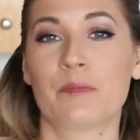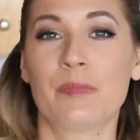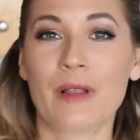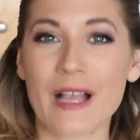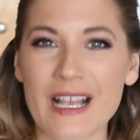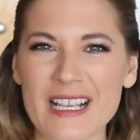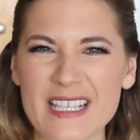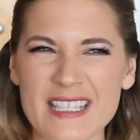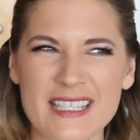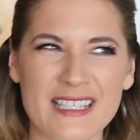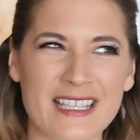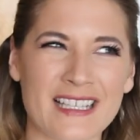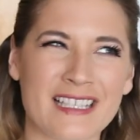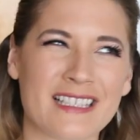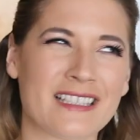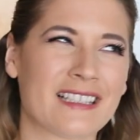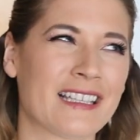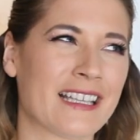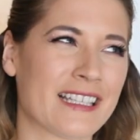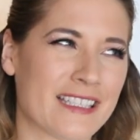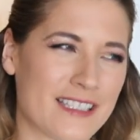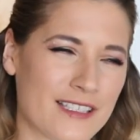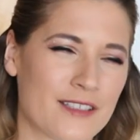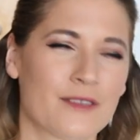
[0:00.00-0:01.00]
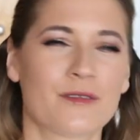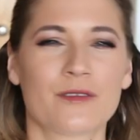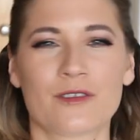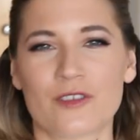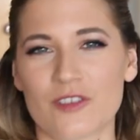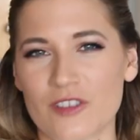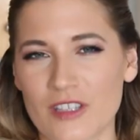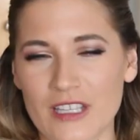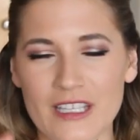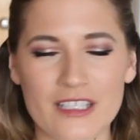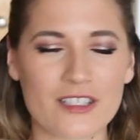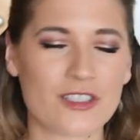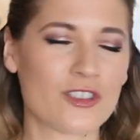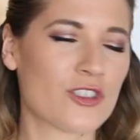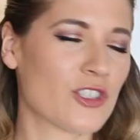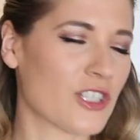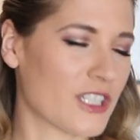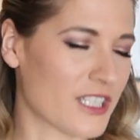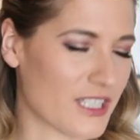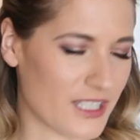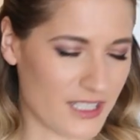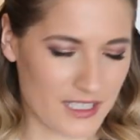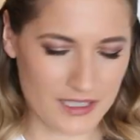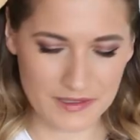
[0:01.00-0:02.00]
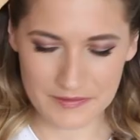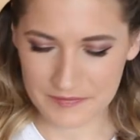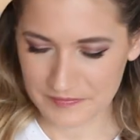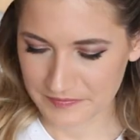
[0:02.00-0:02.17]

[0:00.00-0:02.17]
Plus, let's, let's just